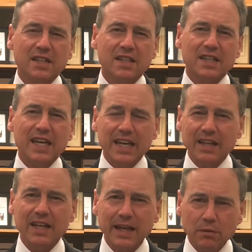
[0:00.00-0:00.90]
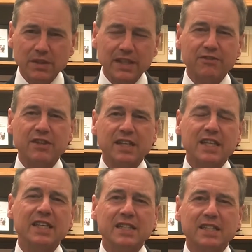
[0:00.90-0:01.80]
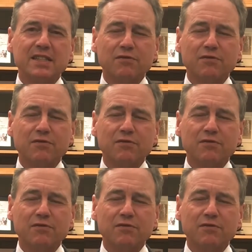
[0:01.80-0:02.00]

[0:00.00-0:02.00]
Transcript: the care that he was given in his